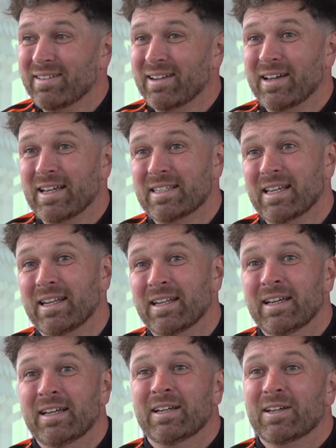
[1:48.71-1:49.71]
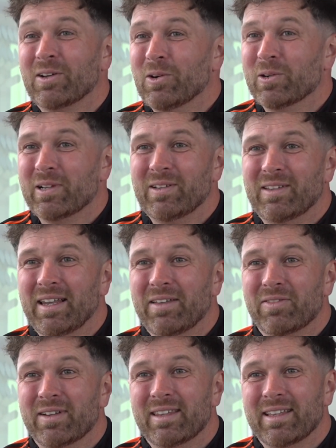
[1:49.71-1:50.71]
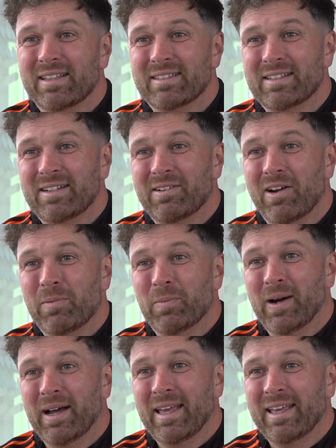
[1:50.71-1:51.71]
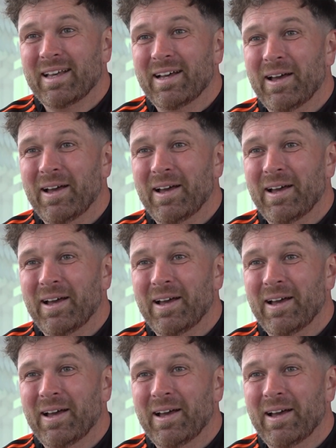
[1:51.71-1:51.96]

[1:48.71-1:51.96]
And like you said, Gordo delivering things in her own way